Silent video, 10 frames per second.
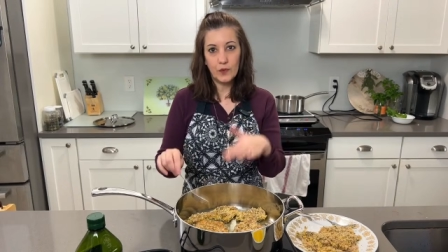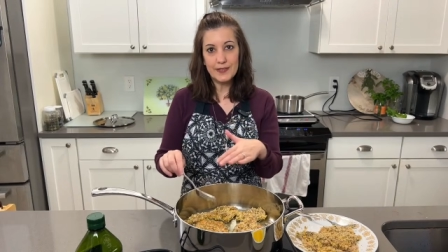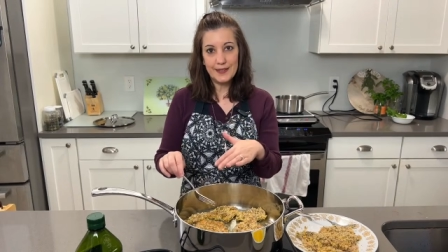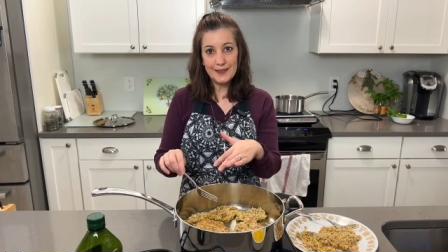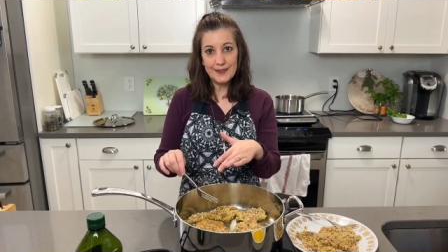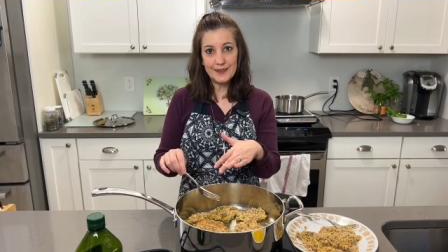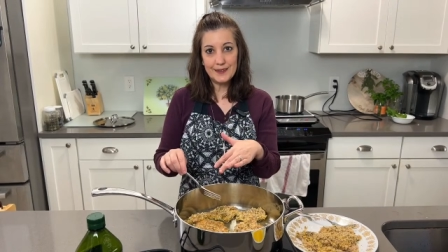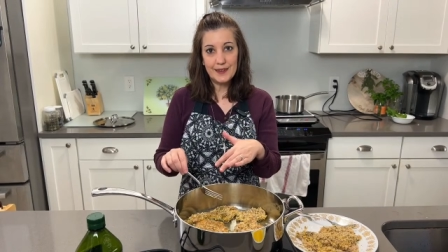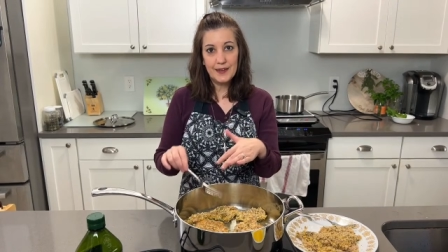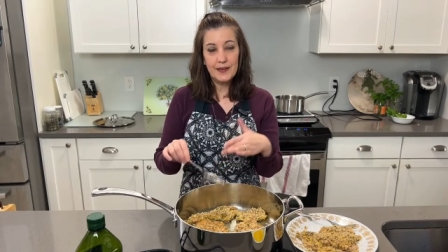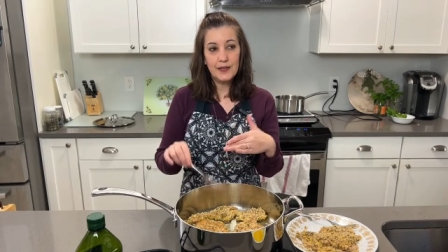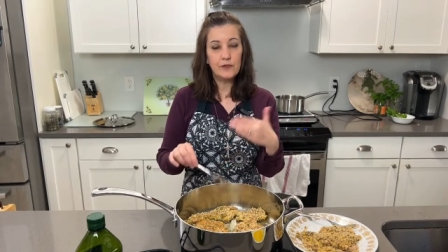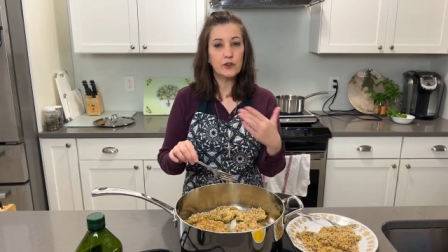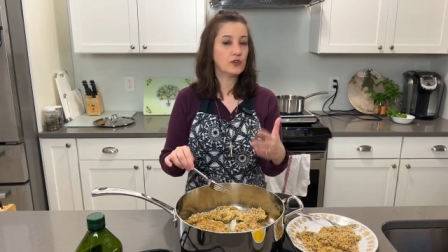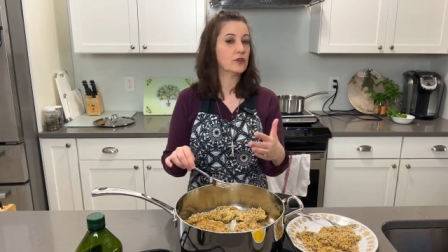with this,
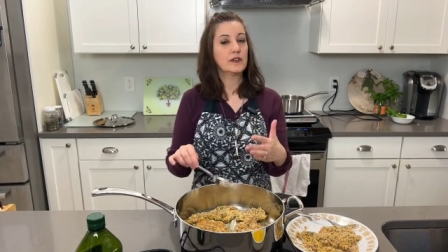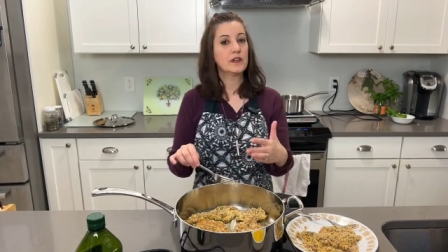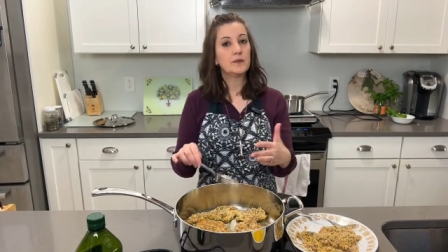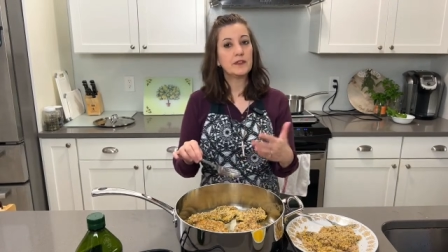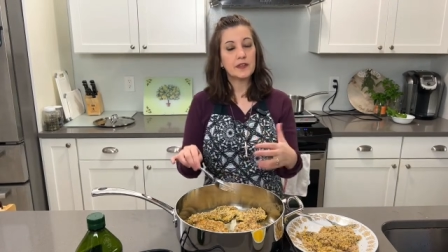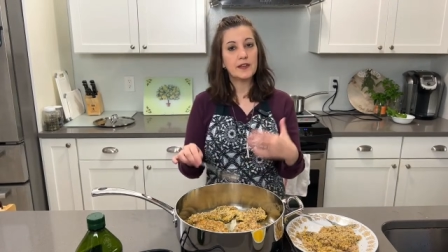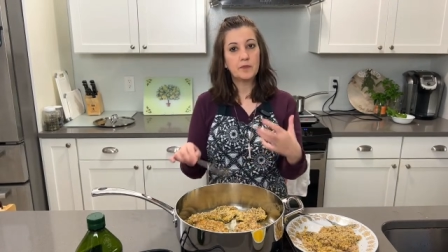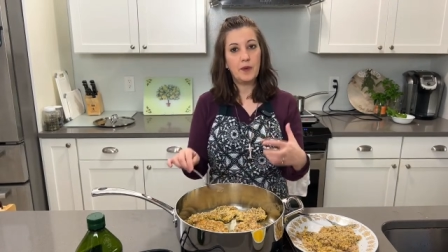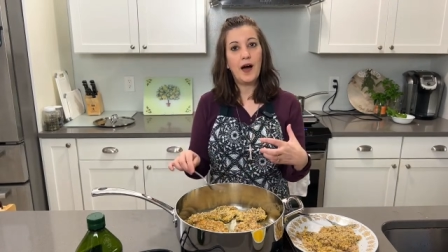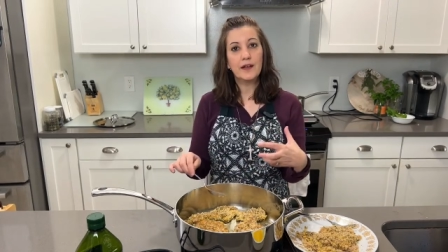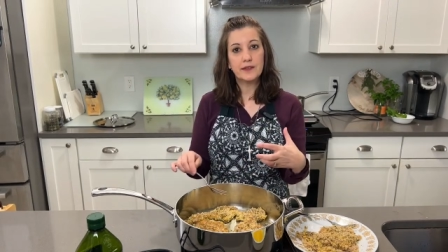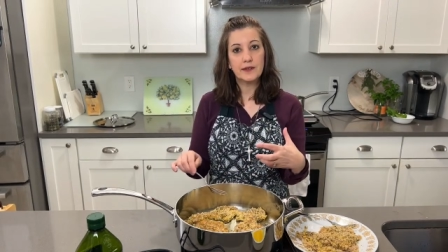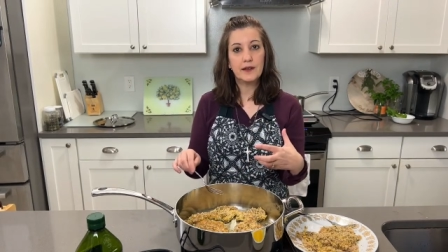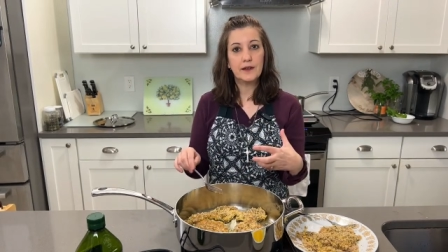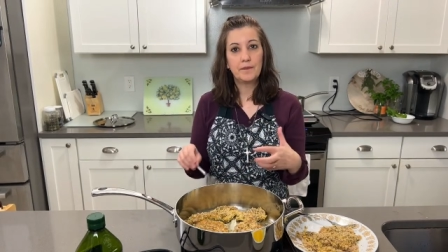if you're serving it besides
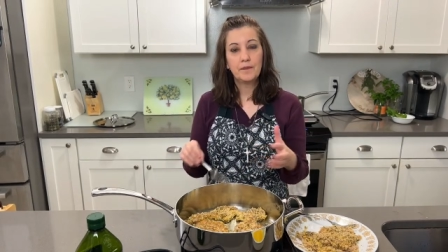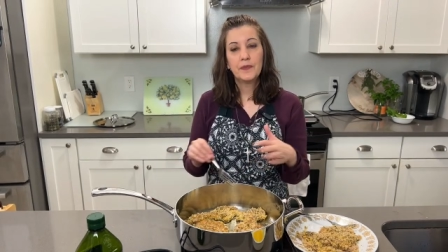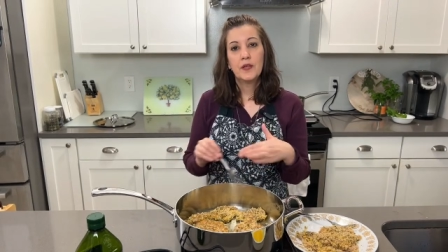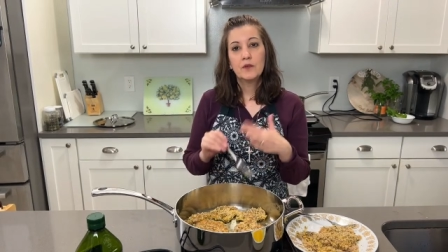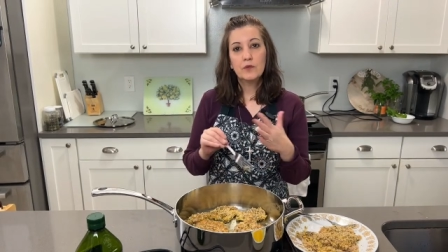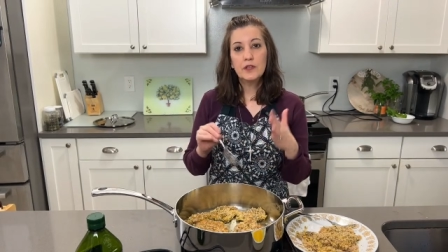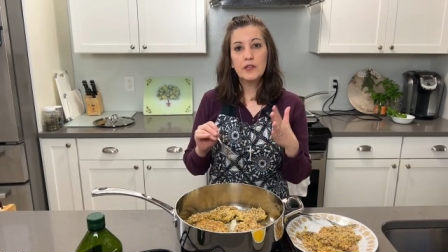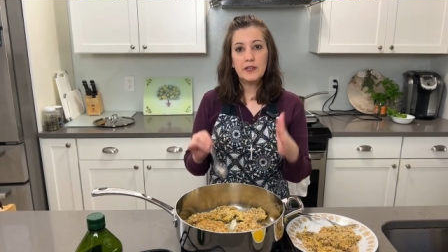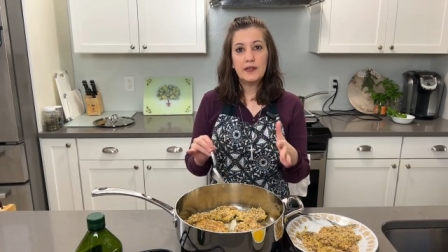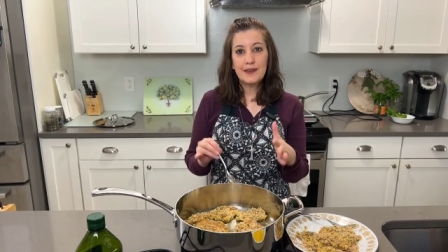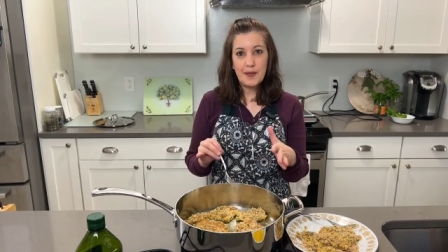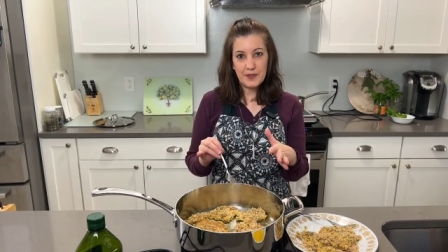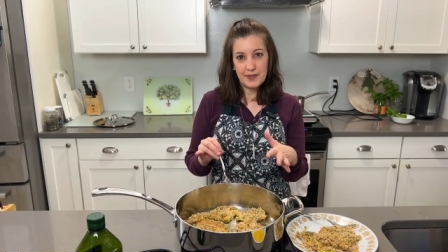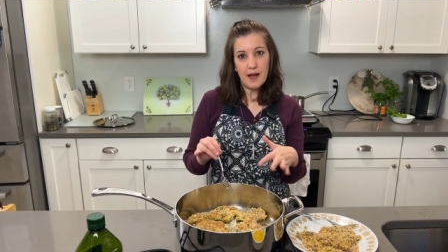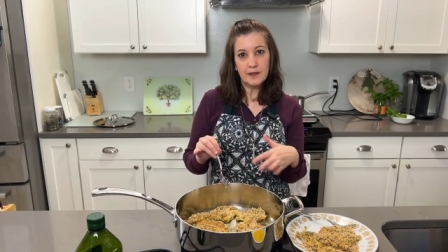pasta, really any type
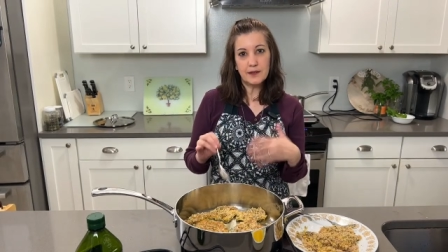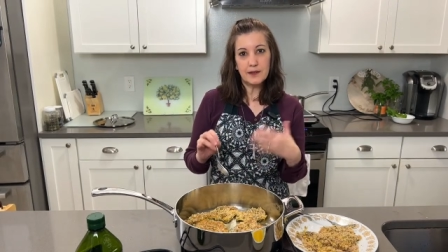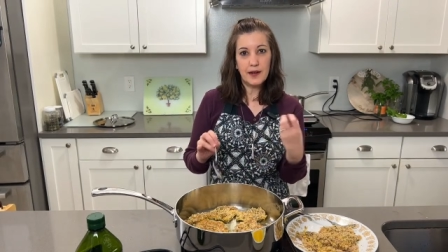of salads.